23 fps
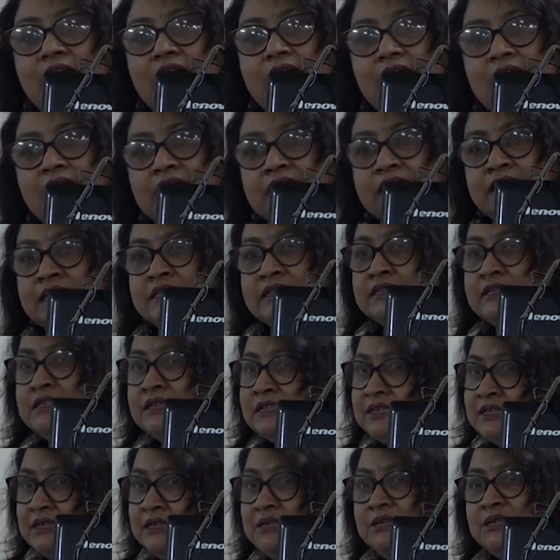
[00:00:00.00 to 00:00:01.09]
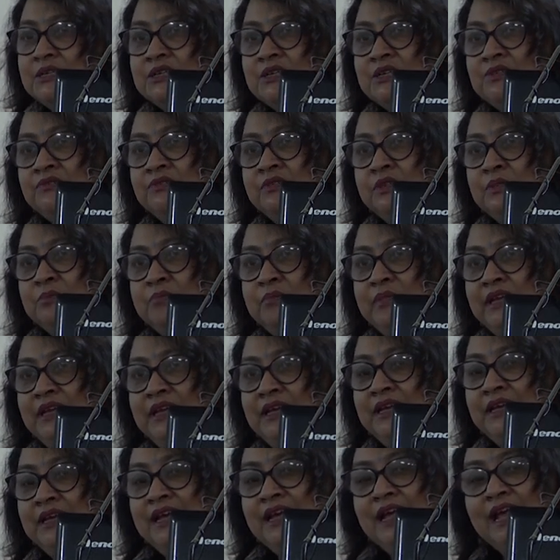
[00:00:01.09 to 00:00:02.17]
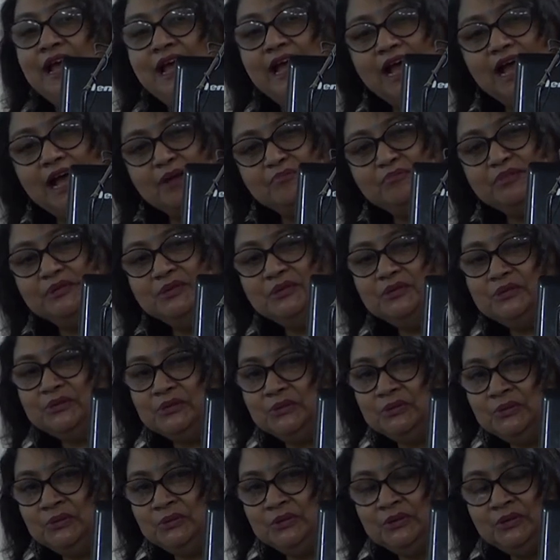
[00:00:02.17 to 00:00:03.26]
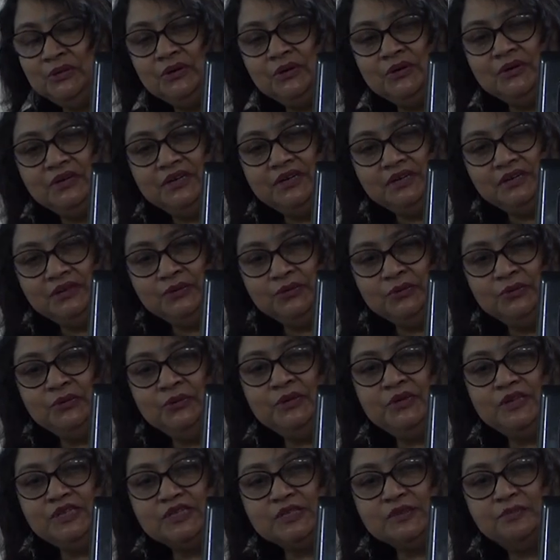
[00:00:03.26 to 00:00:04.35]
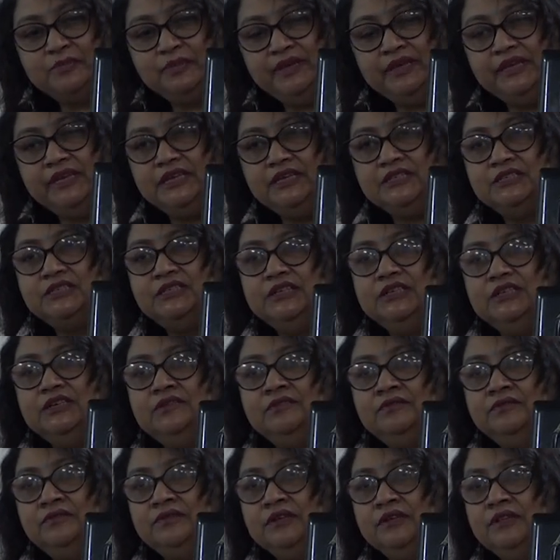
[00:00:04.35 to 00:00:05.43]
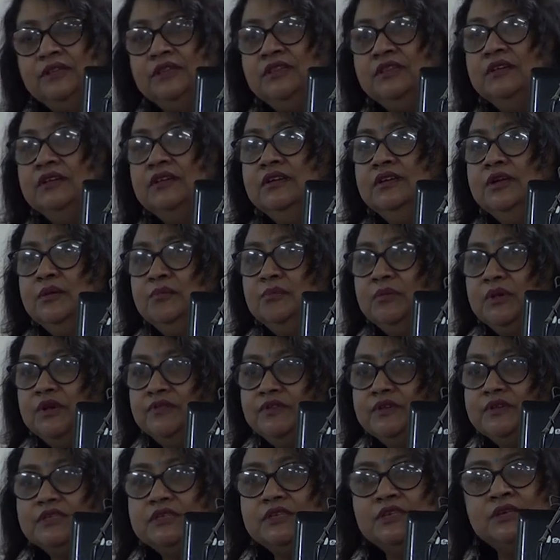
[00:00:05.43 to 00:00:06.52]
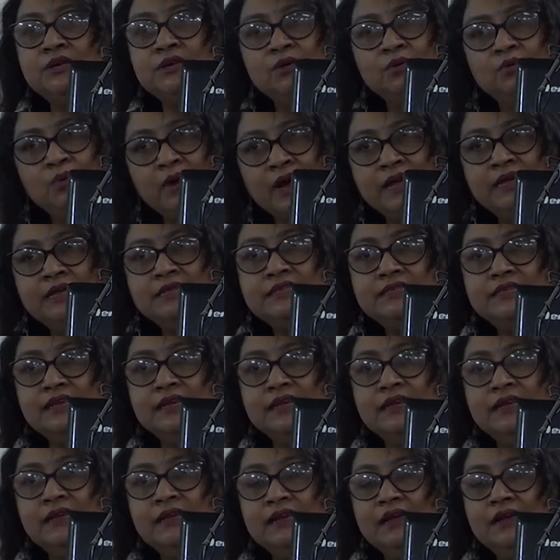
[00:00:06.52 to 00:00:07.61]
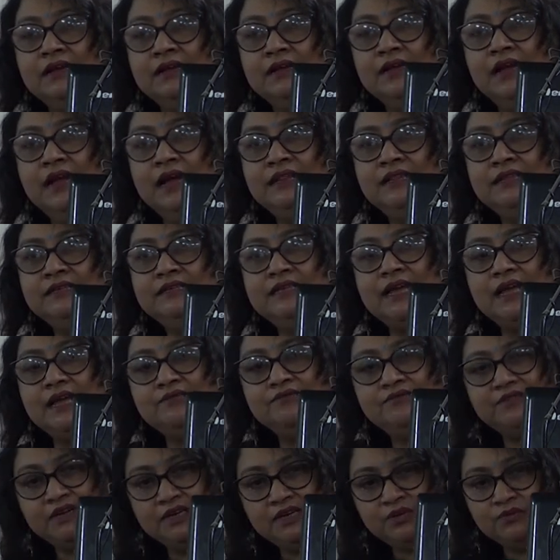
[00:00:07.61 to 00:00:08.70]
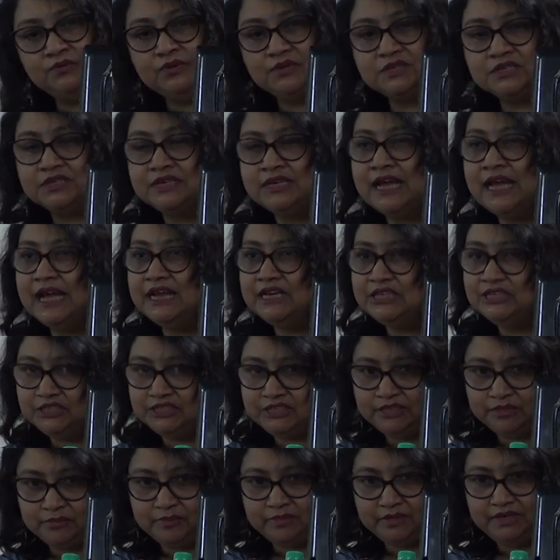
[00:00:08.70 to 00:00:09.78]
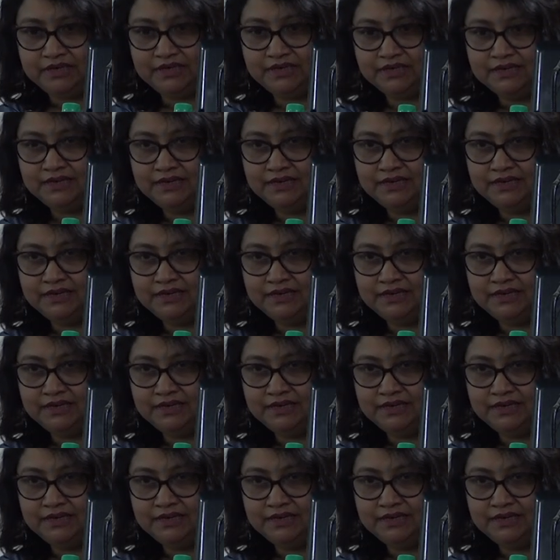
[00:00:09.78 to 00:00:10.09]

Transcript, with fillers: and did his dissertation with me, happened to do his PhD with Professor Y Singh at the time when he was in IGIB.